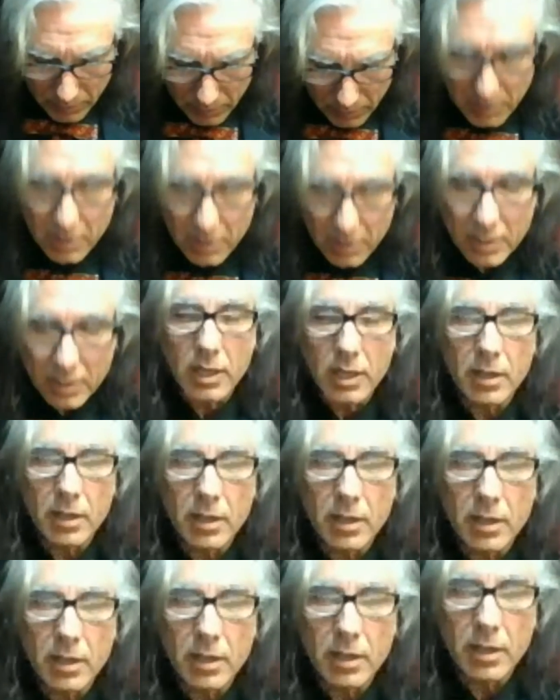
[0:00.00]

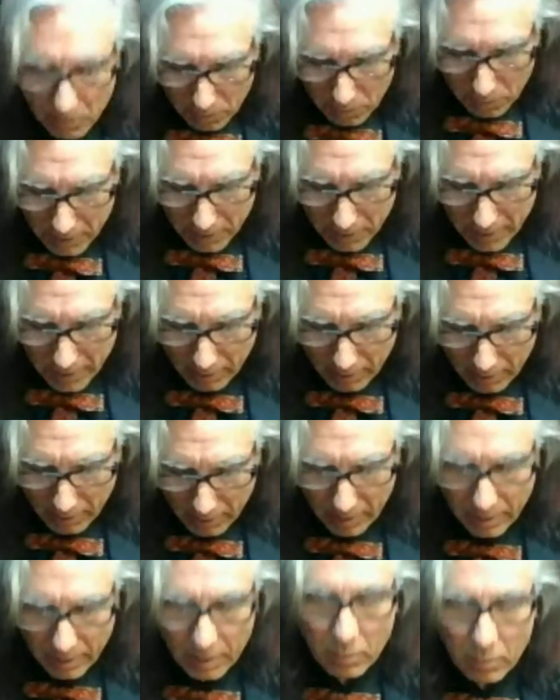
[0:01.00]
living in Orange
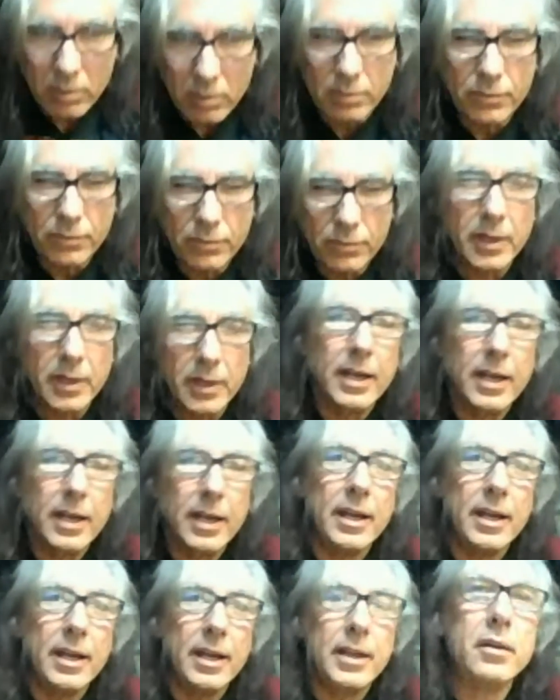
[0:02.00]
County, I worked for a
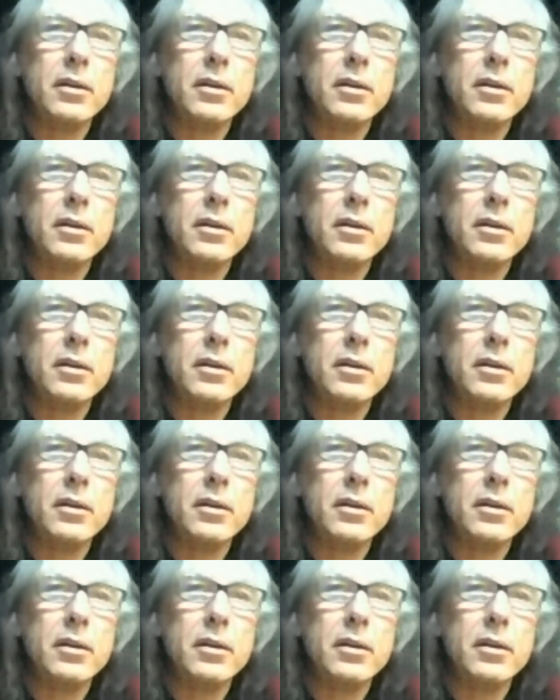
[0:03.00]
guy